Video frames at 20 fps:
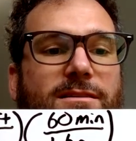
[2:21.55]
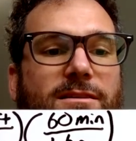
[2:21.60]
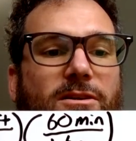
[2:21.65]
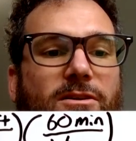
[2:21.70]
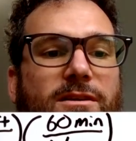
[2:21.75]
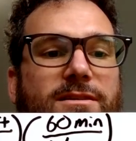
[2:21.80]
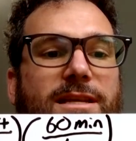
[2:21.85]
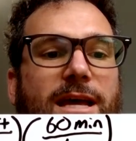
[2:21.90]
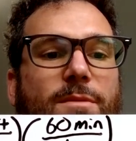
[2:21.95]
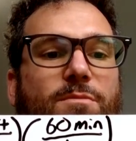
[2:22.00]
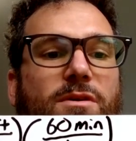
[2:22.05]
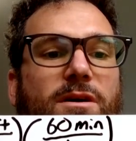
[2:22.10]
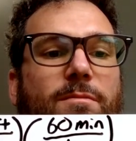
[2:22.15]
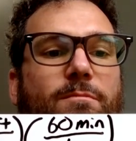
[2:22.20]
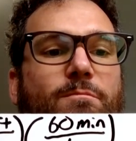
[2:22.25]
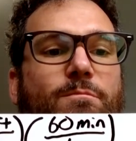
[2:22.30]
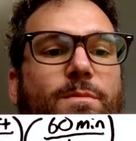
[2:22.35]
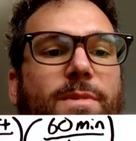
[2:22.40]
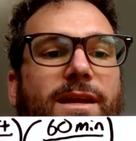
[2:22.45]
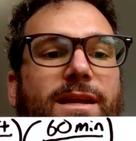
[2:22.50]
notice I put
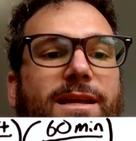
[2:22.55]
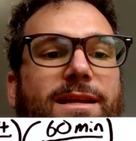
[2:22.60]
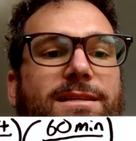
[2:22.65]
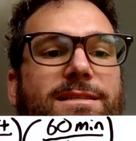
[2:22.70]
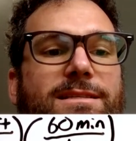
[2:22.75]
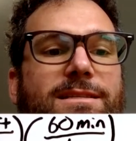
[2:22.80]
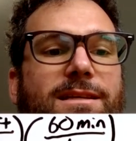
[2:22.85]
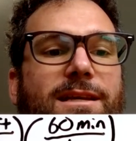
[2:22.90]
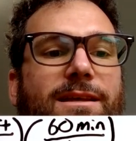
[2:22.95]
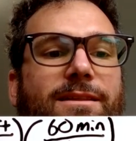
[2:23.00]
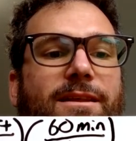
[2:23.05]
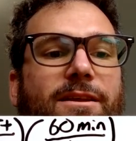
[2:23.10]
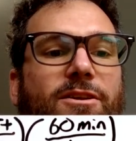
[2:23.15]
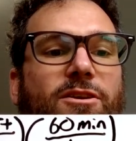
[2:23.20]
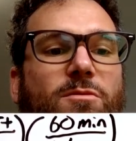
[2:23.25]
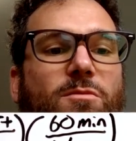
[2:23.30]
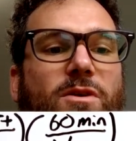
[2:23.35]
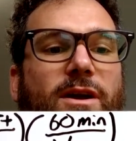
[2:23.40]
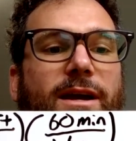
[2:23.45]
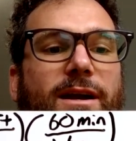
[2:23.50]
minutes in the
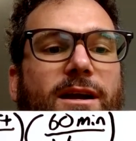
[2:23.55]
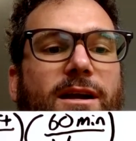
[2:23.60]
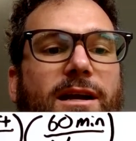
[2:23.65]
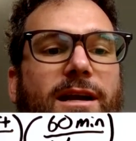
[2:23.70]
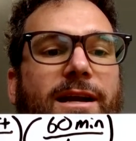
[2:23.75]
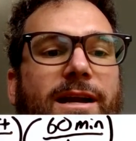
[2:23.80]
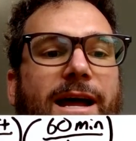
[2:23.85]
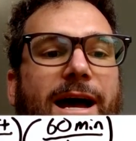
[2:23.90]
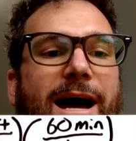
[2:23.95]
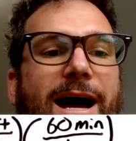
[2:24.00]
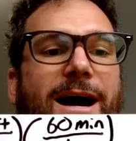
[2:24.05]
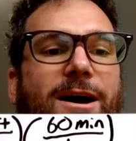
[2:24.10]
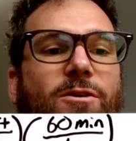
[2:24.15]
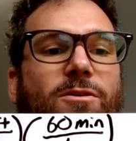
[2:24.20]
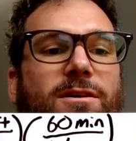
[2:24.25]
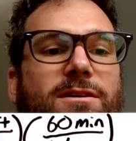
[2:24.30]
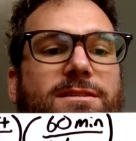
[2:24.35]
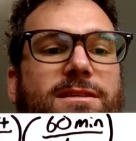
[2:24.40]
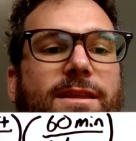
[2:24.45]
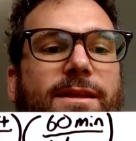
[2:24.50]
numerator and
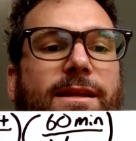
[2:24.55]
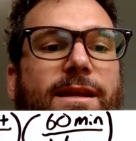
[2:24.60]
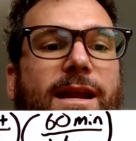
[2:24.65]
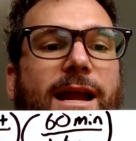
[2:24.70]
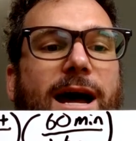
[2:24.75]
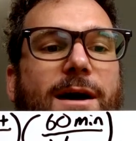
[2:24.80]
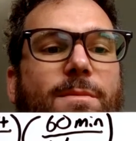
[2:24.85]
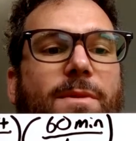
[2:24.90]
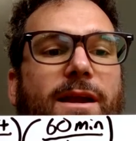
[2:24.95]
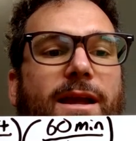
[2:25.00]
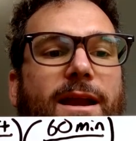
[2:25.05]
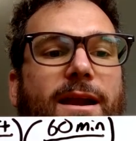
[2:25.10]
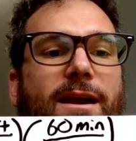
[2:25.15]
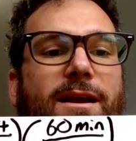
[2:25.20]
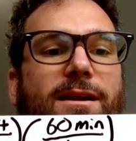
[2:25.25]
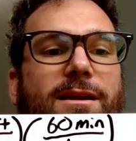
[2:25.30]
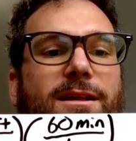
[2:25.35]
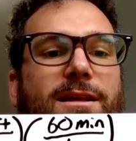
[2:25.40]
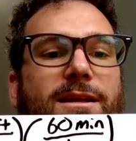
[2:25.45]
hours in the denominator.